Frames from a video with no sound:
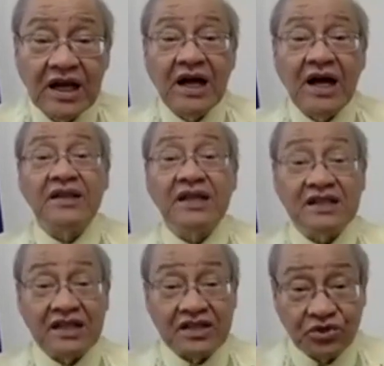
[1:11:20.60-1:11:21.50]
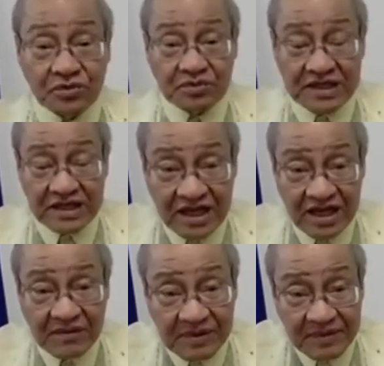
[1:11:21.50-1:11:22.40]
I think they should be
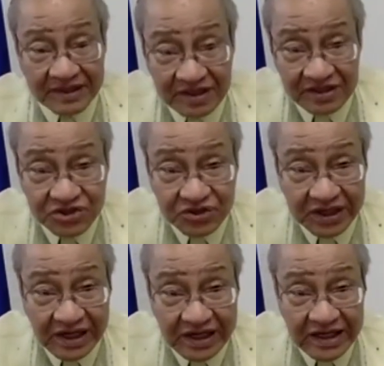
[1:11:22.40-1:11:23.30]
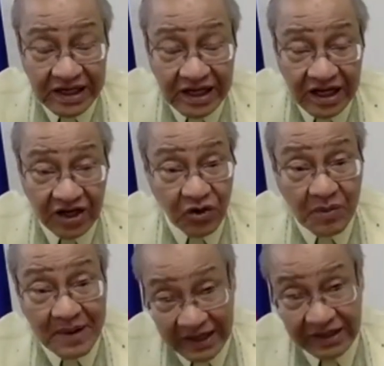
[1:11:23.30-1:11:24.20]
implemented strictly, no
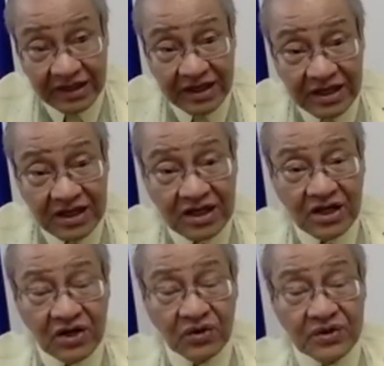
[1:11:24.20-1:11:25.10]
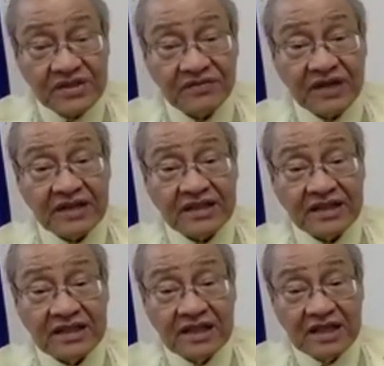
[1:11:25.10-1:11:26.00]
matter who is affected.
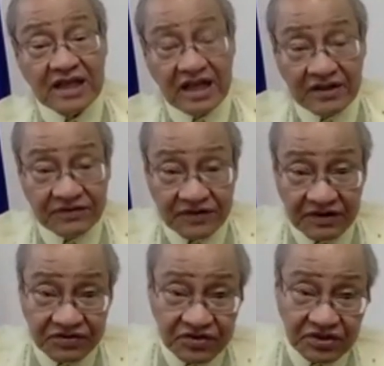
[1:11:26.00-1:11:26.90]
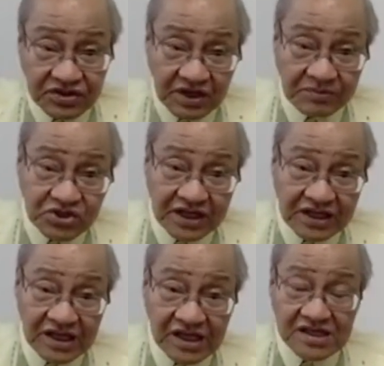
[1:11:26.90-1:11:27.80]
And if some
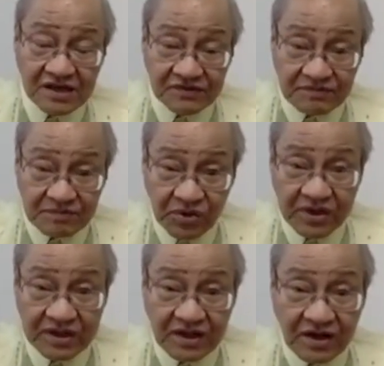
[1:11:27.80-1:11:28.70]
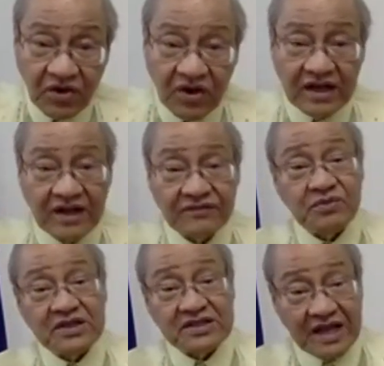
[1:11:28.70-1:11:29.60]
Chinese have broken the law and have to be
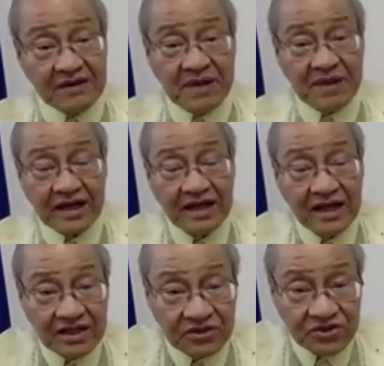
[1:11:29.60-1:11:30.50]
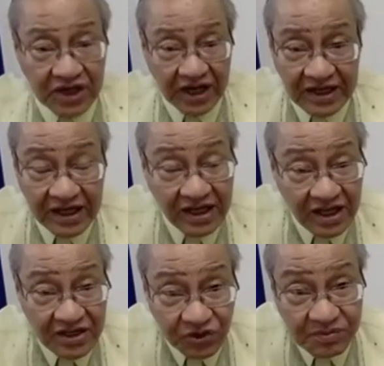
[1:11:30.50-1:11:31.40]
sent back to China,
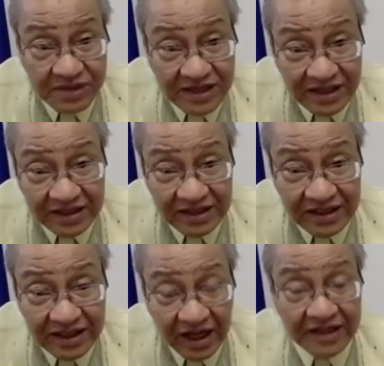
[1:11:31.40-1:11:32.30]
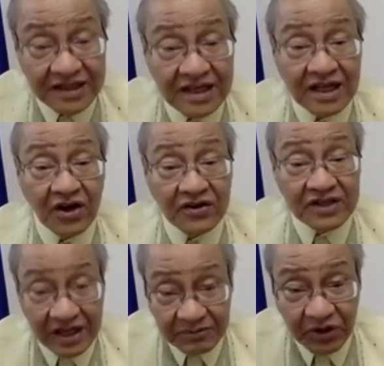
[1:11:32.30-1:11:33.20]
so be it. I think on
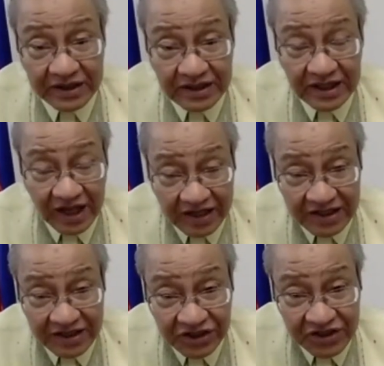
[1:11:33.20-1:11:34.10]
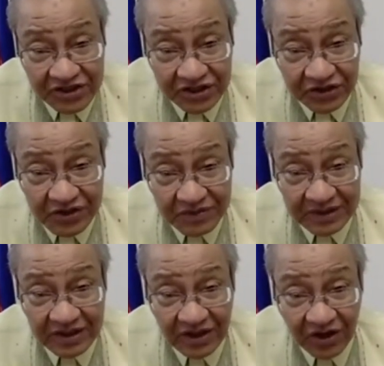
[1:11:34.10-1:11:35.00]
that point, I think there is agreement
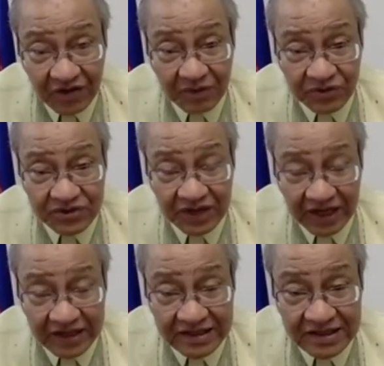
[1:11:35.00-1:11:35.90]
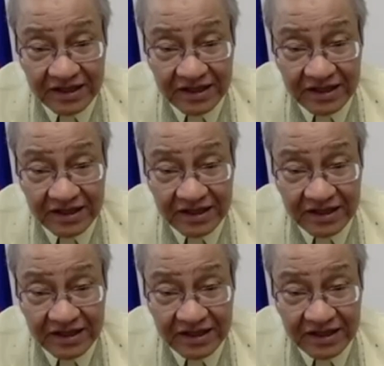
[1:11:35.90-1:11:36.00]
on both sides.